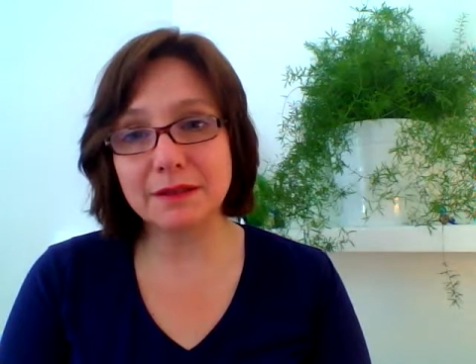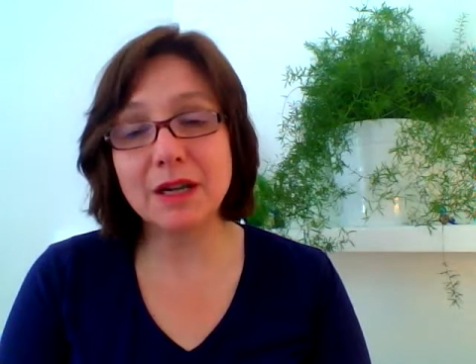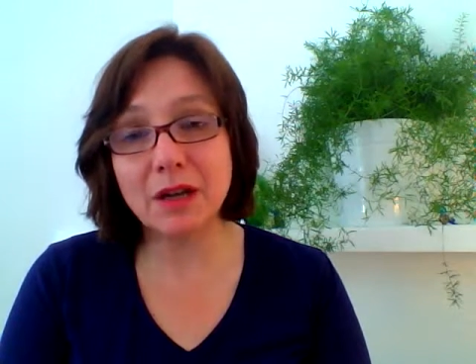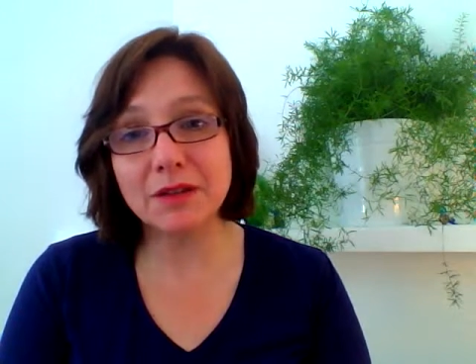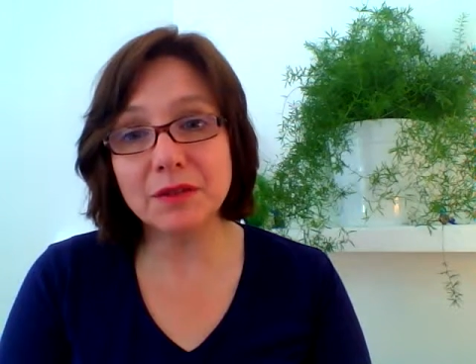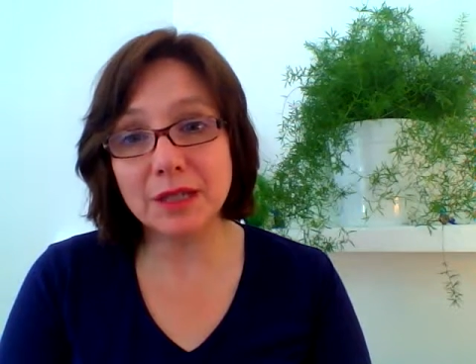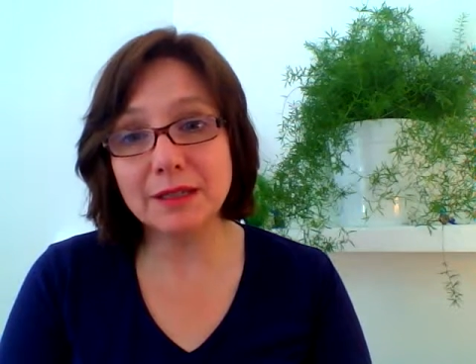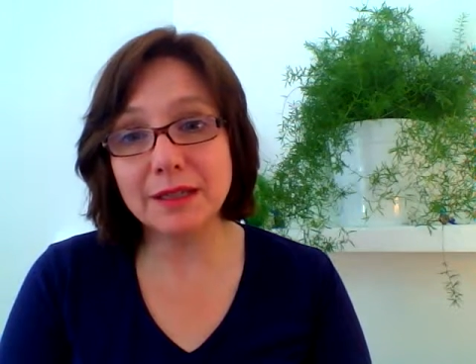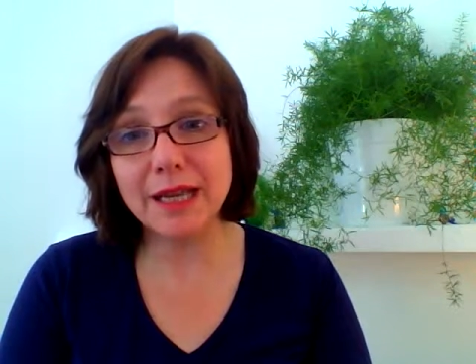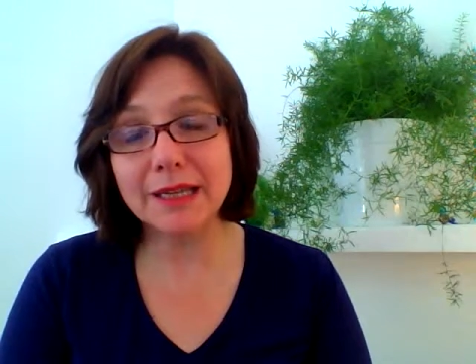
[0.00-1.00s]
the country,
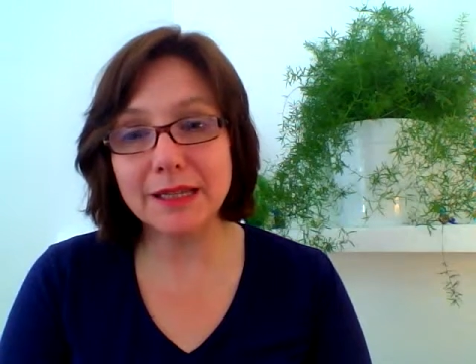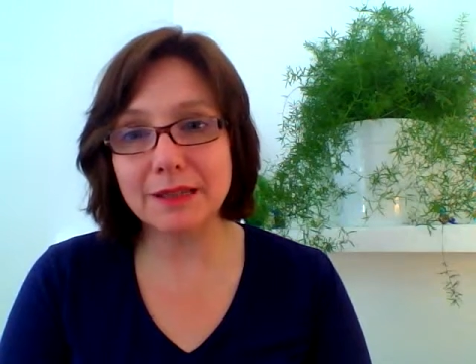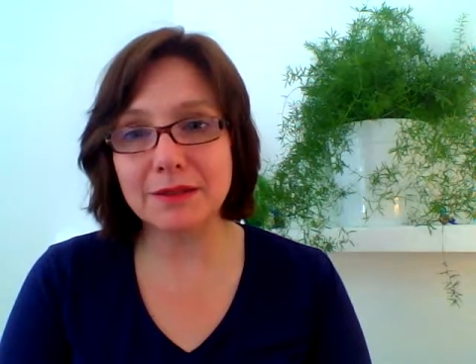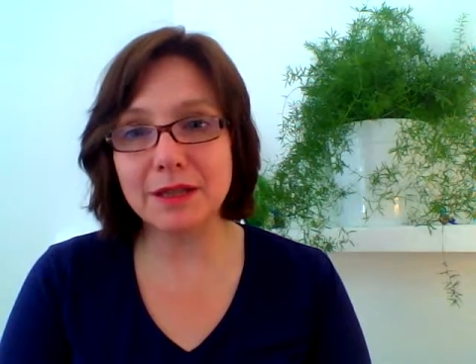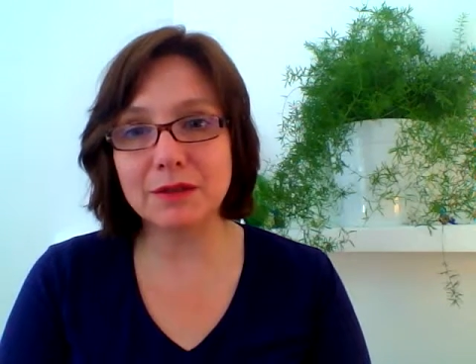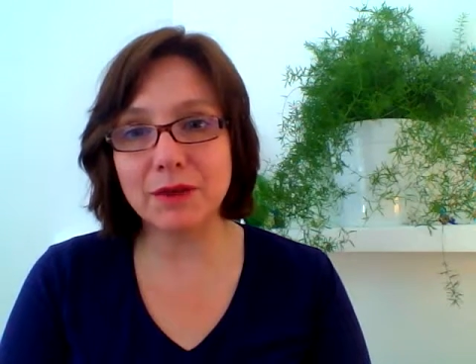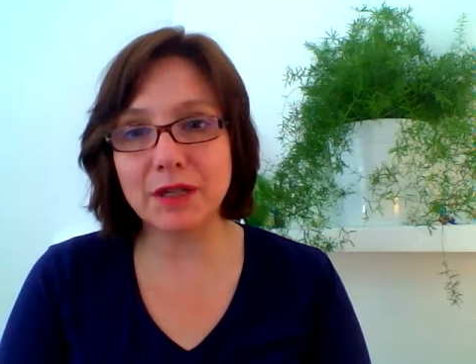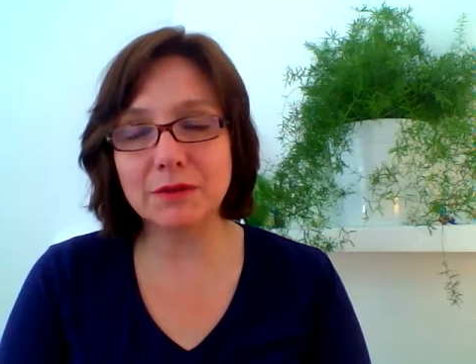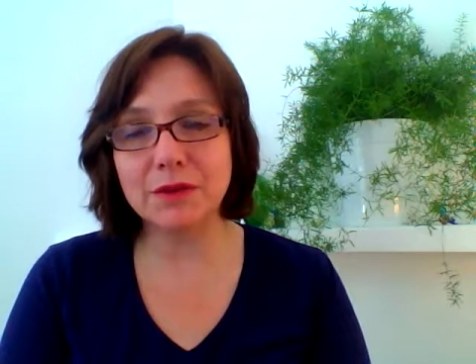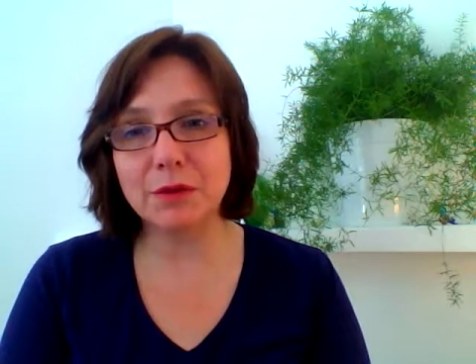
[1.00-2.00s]
the Netherlands, is
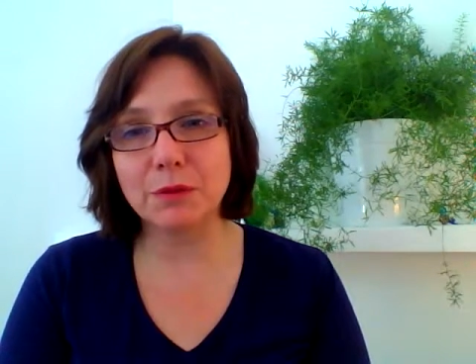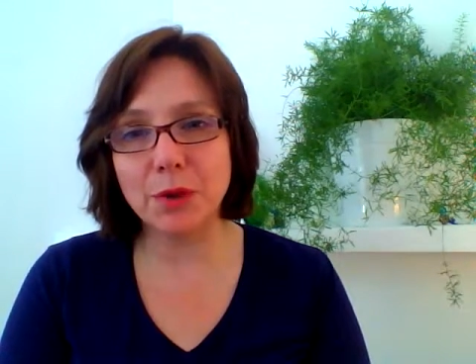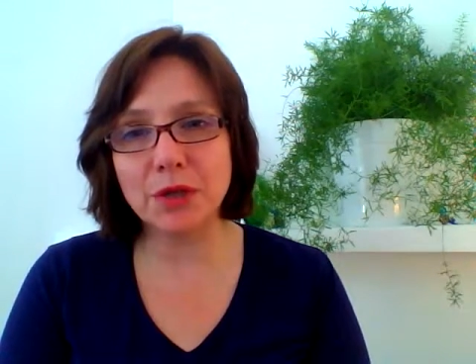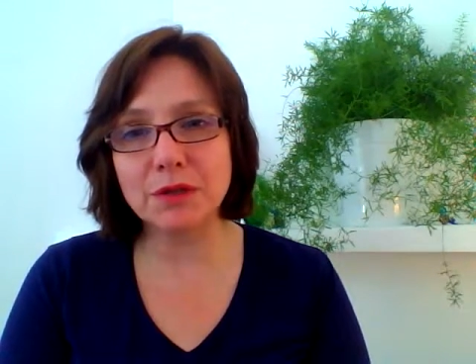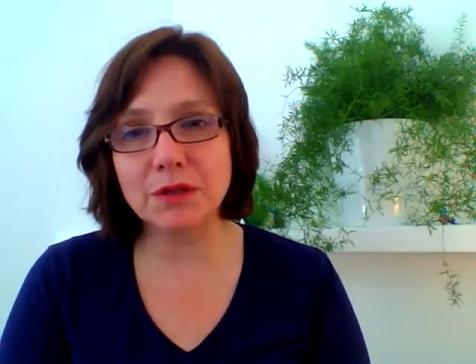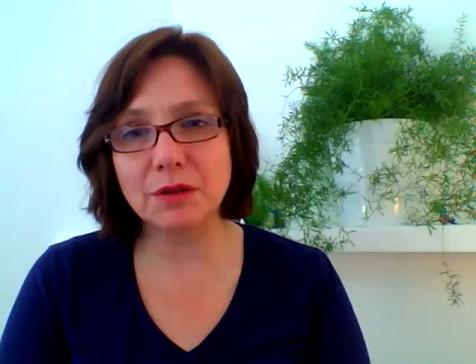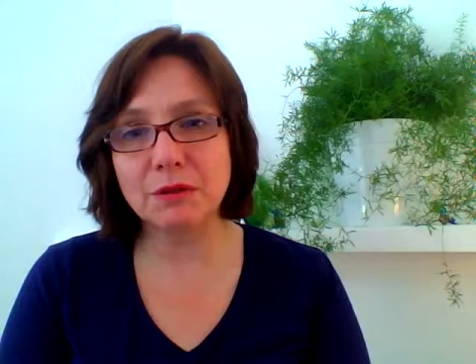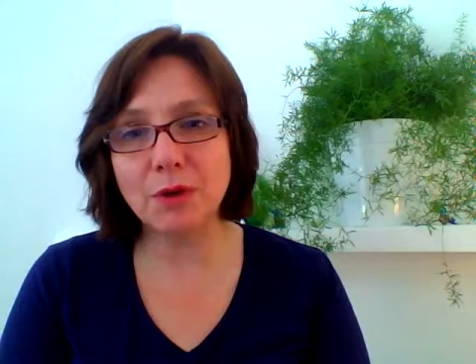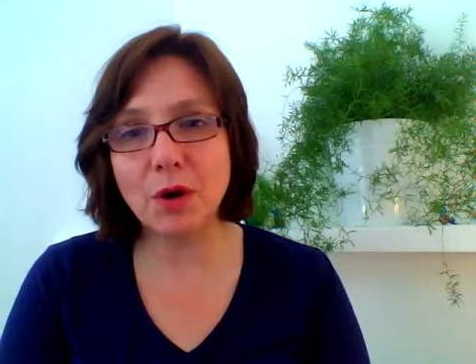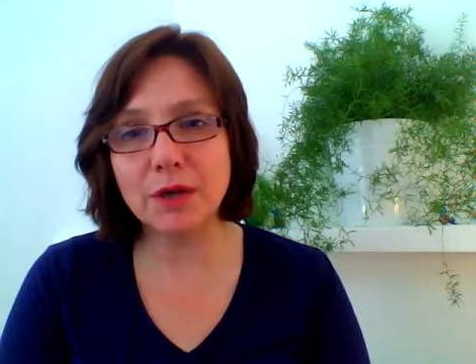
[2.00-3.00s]
one of the worst
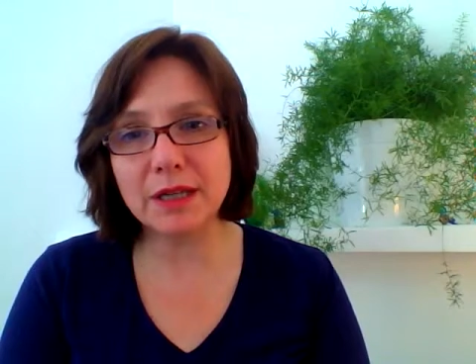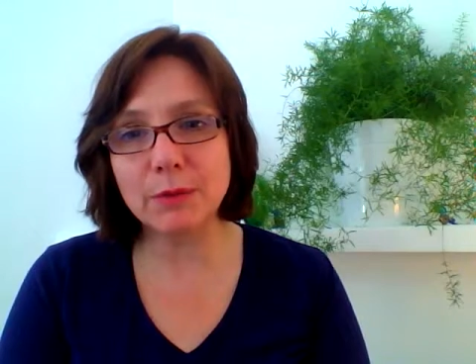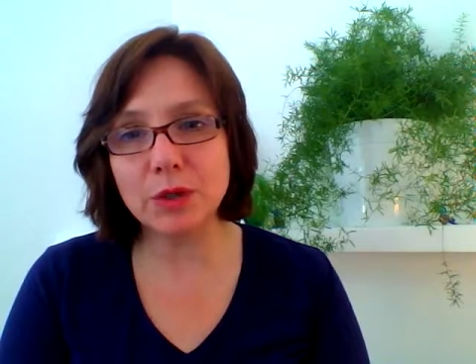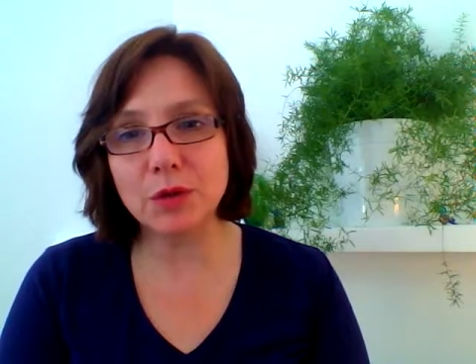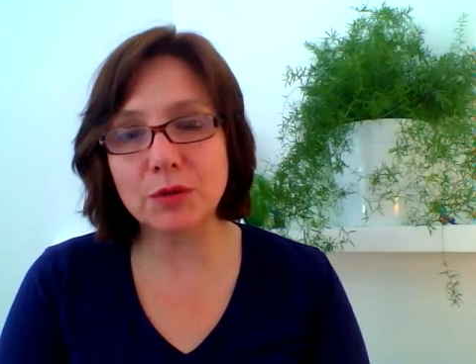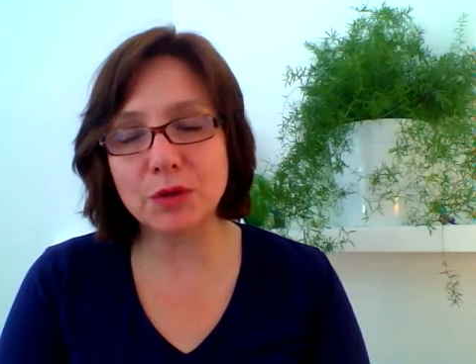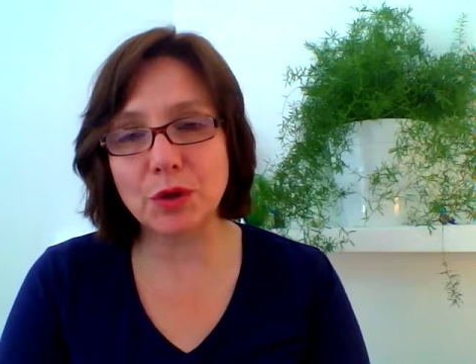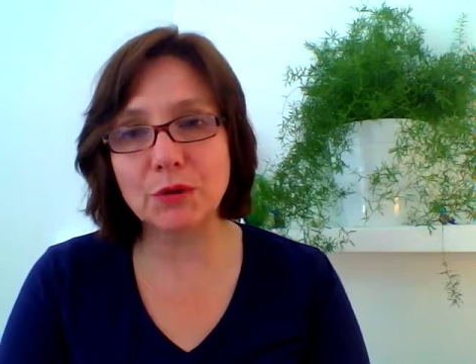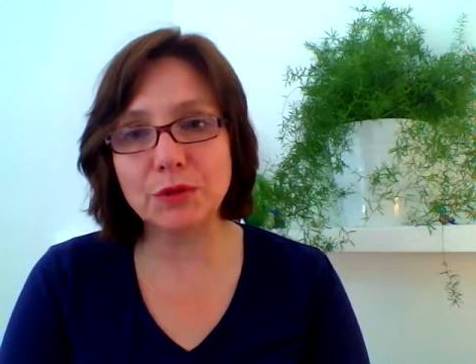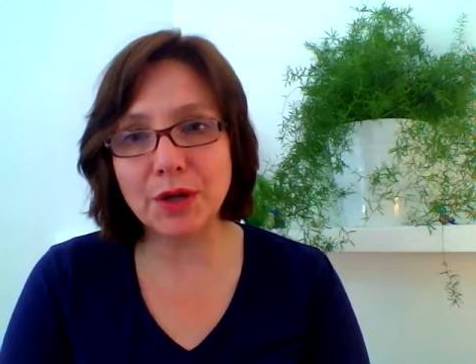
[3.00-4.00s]
war criminals
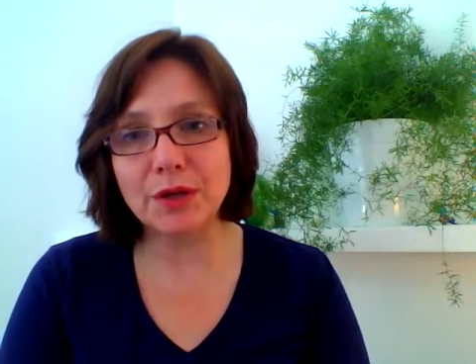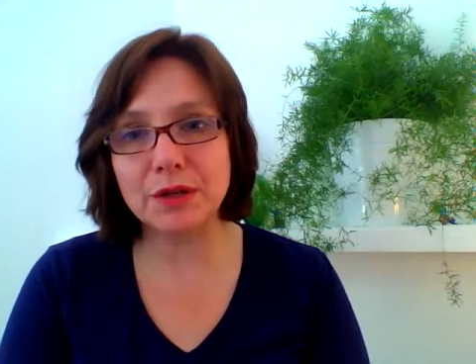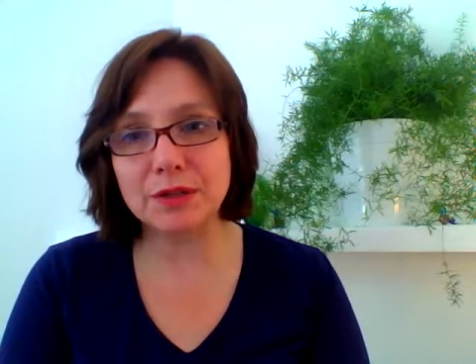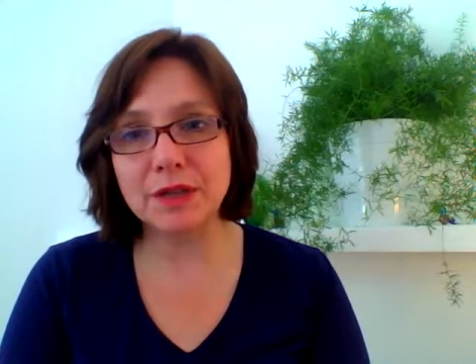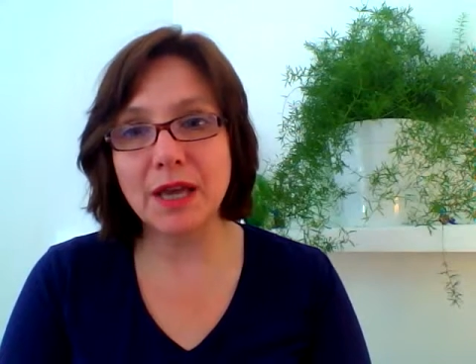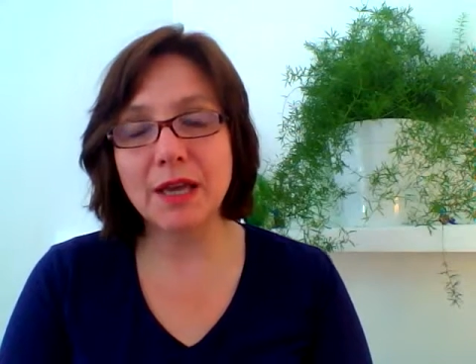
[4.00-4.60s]
on earth.